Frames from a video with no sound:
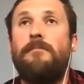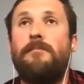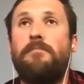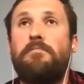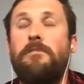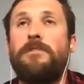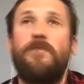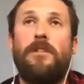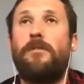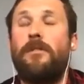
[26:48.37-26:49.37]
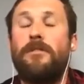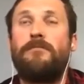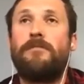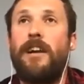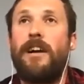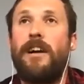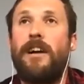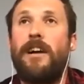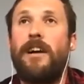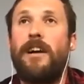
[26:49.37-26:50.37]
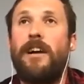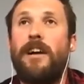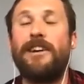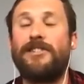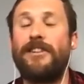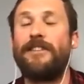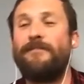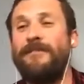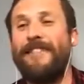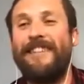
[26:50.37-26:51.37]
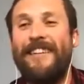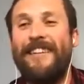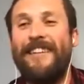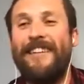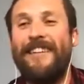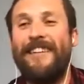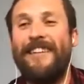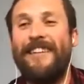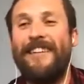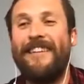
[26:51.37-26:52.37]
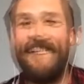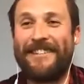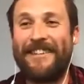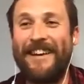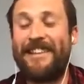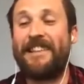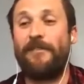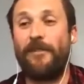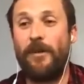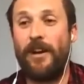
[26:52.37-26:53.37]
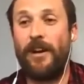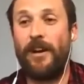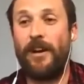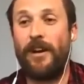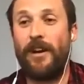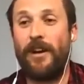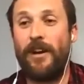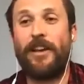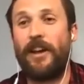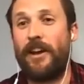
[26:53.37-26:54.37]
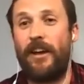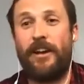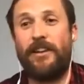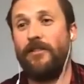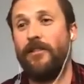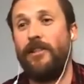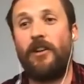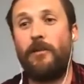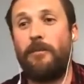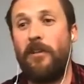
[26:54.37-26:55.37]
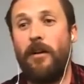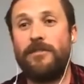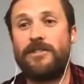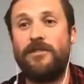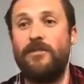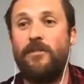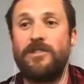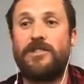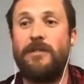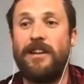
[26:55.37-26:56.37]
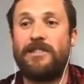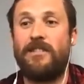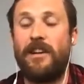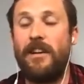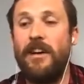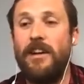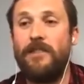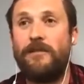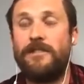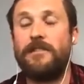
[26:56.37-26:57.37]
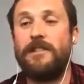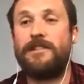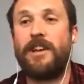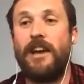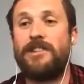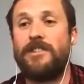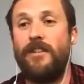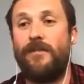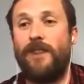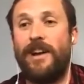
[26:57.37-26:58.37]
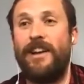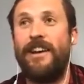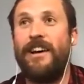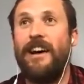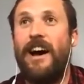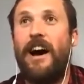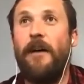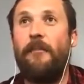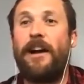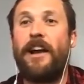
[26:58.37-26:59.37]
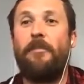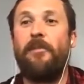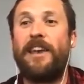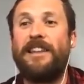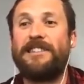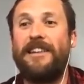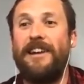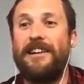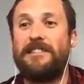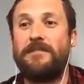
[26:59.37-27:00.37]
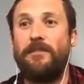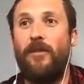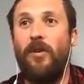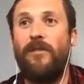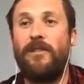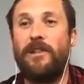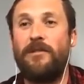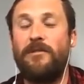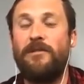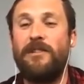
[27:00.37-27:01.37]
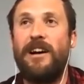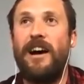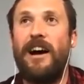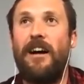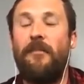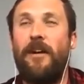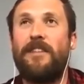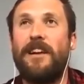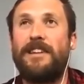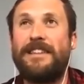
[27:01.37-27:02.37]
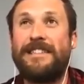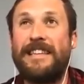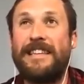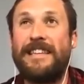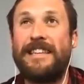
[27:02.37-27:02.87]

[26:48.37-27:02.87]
pretty much all over the world. I can't just say one country. I can't say one country. Man, it's everywhere. You've only got to go down to a local primary school and watch them outside doing physical education. I've run a couple kids classes before for little. I've done year 6s